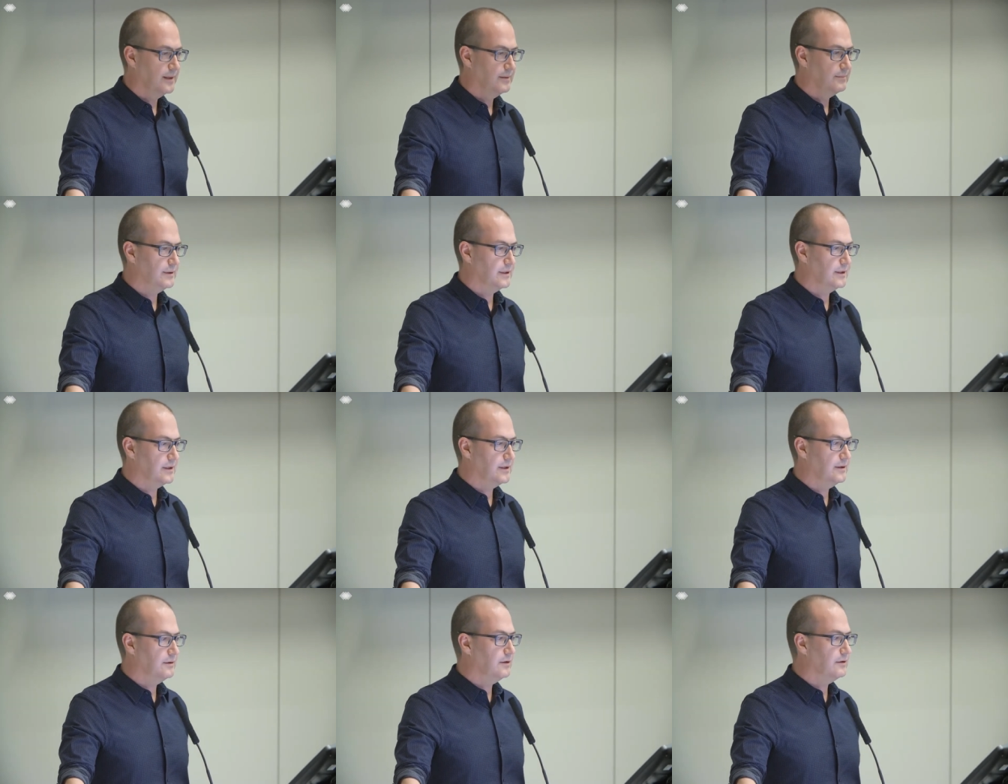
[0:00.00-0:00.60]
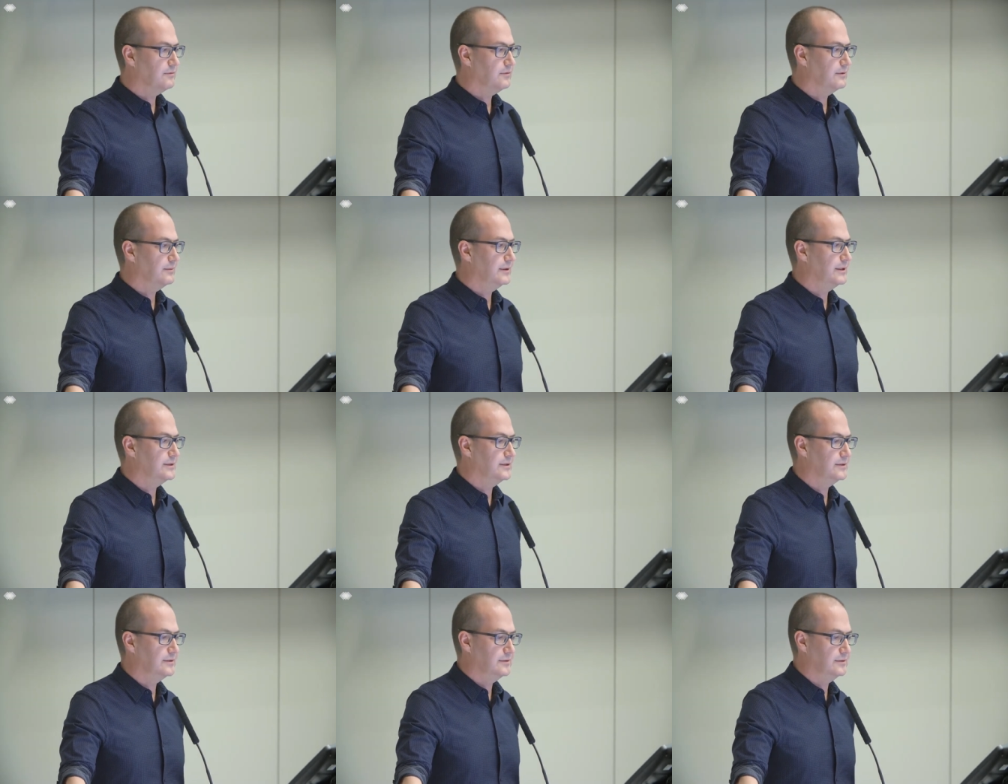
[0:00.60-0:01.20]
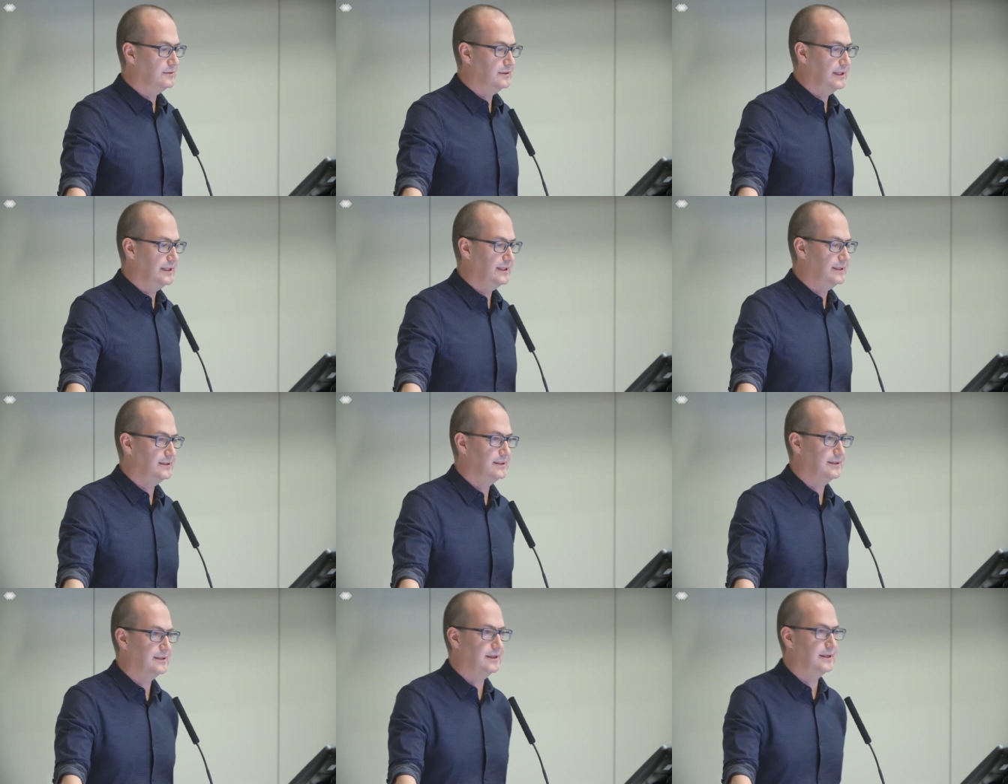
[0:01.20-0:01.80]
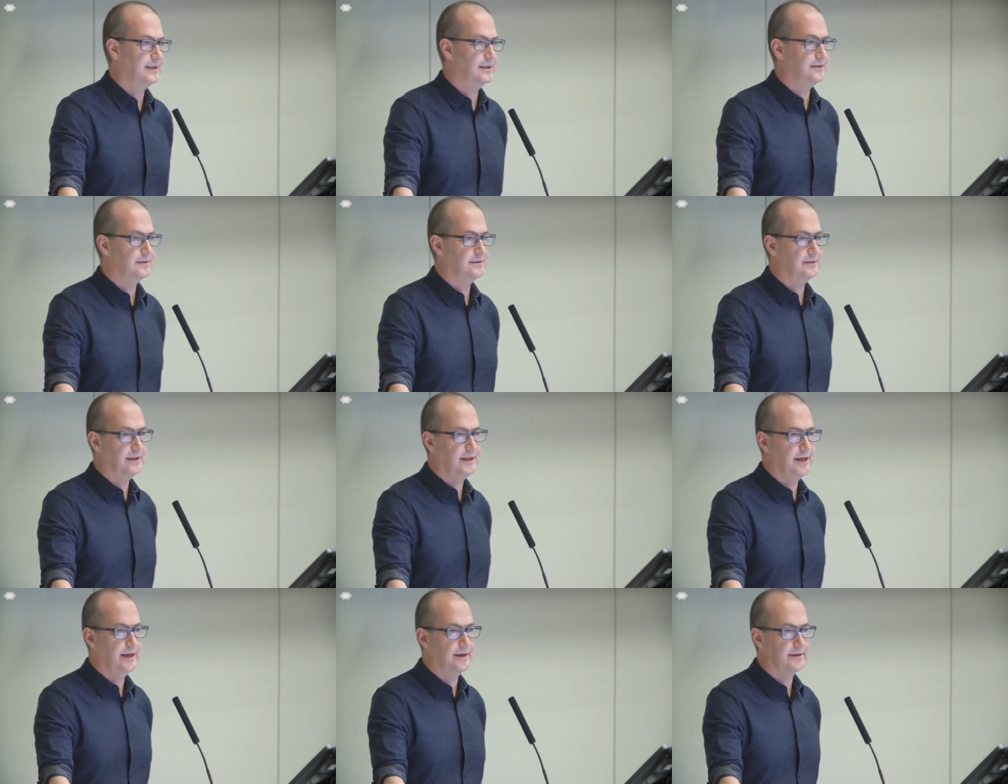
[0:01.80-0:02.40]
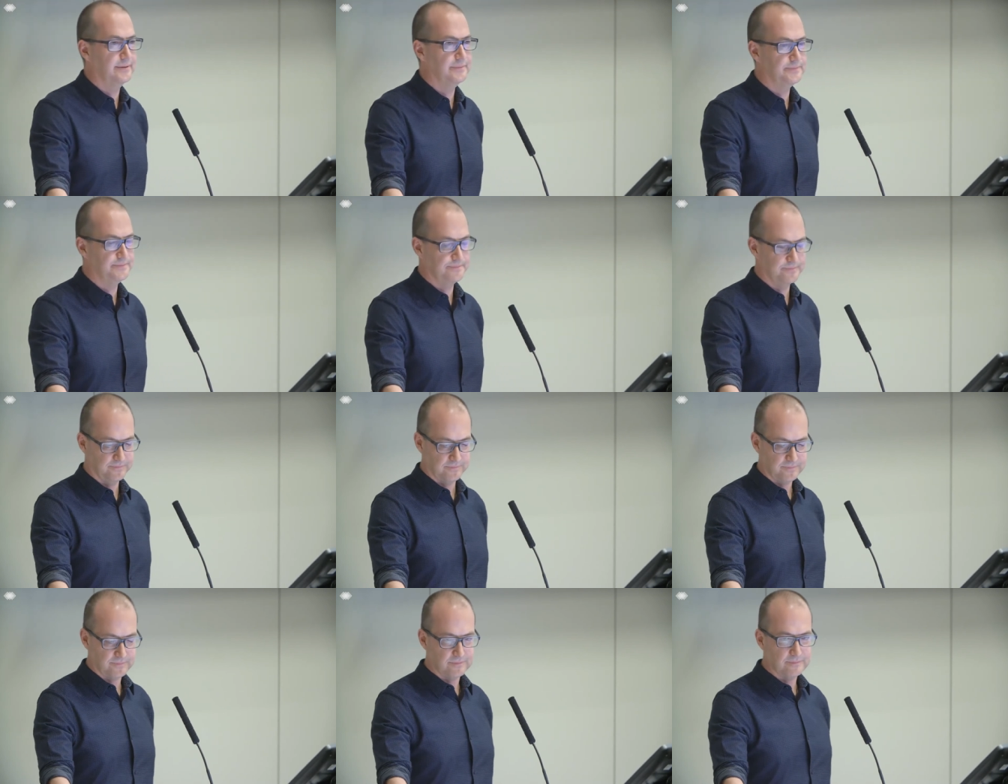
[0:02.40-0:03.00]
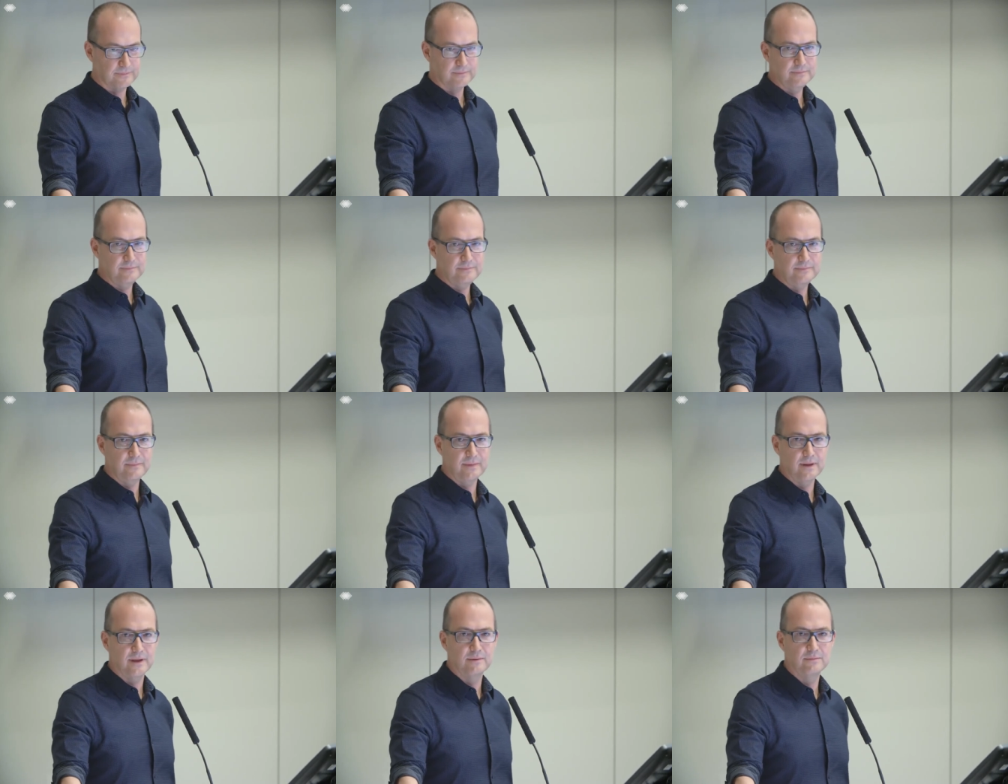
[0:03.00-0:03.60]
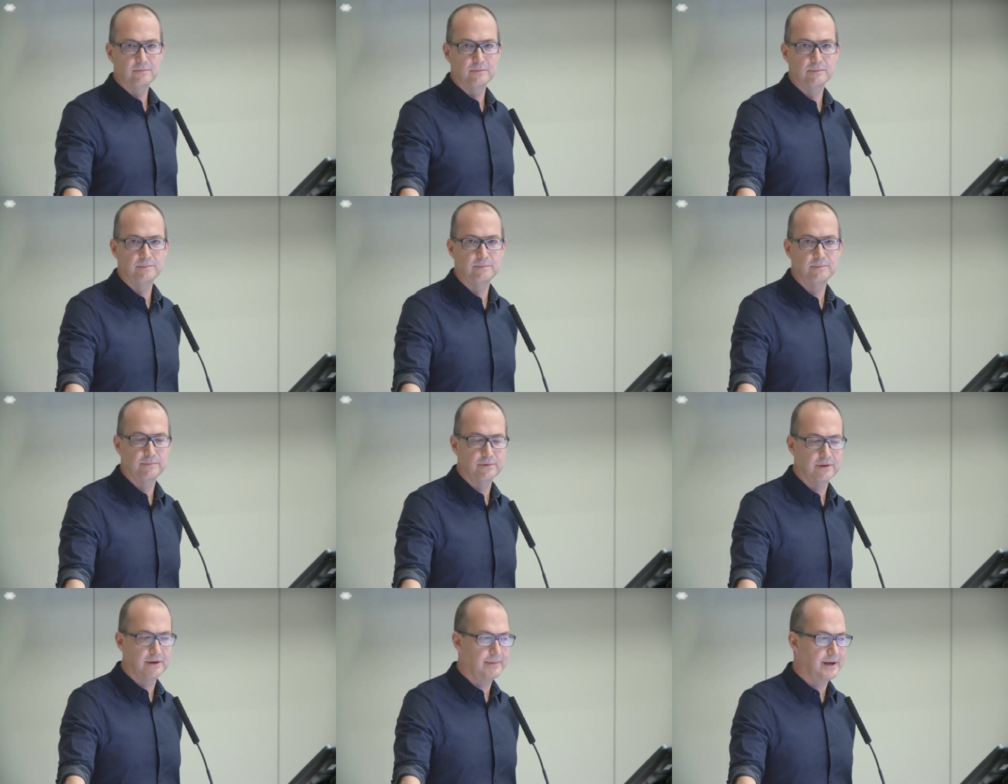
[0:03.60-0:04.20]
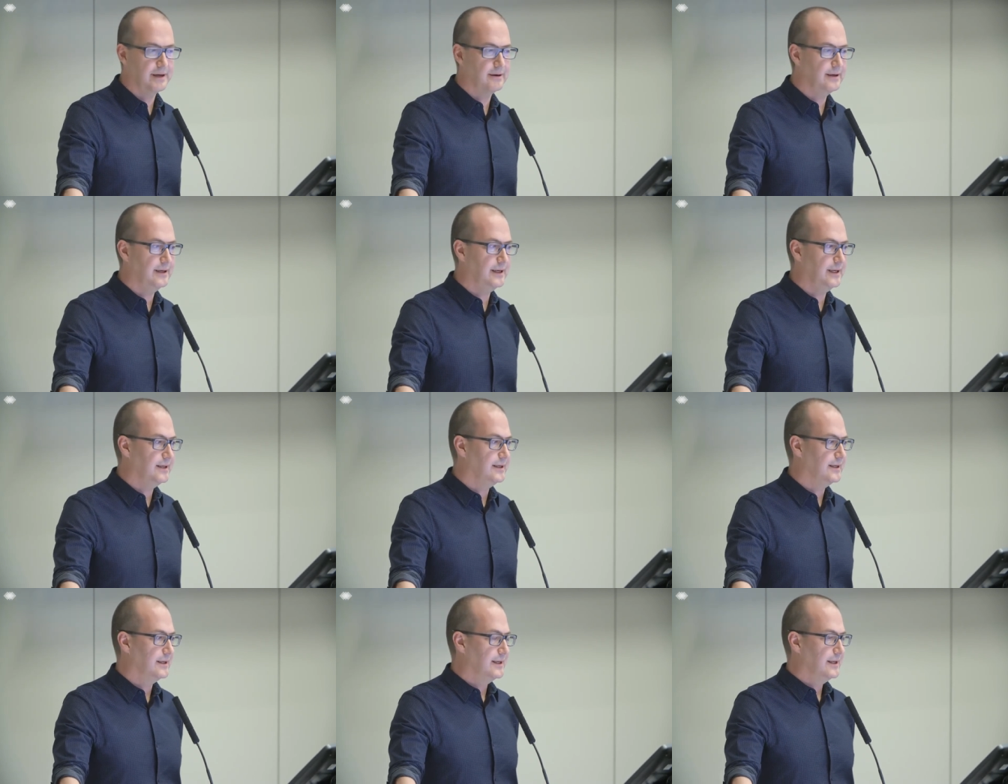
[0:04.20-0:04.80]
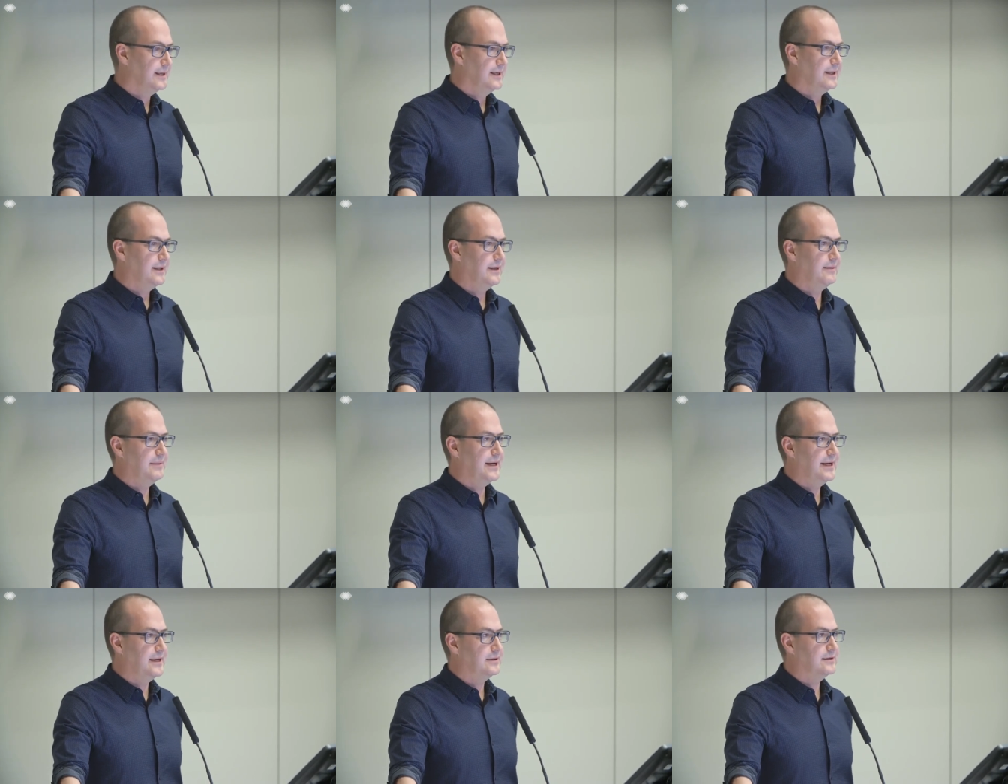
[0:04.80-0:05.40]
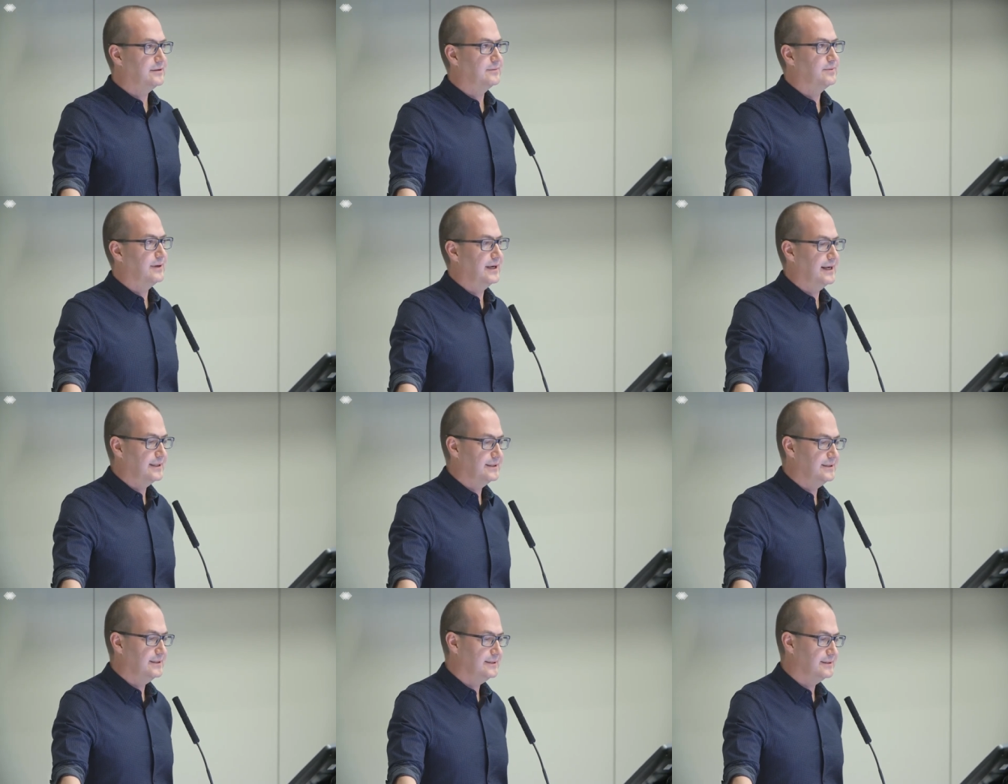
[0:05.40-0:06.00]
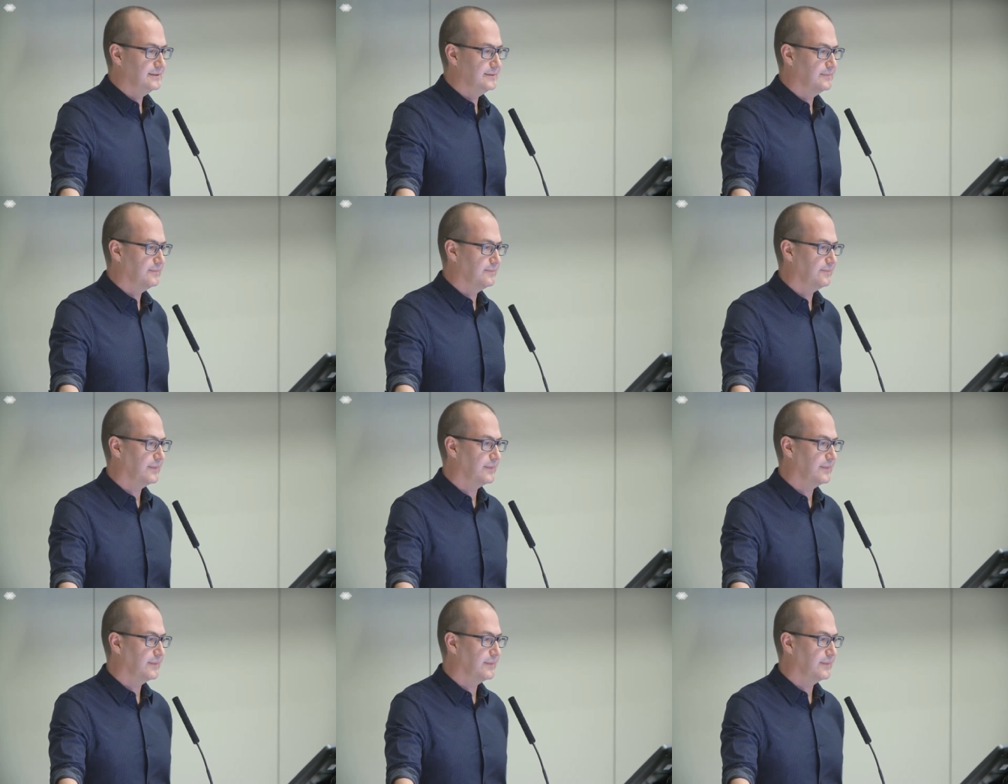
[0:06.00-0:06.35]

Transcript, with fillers: But the core of what we do is clinical care. We're primarily a medical practice.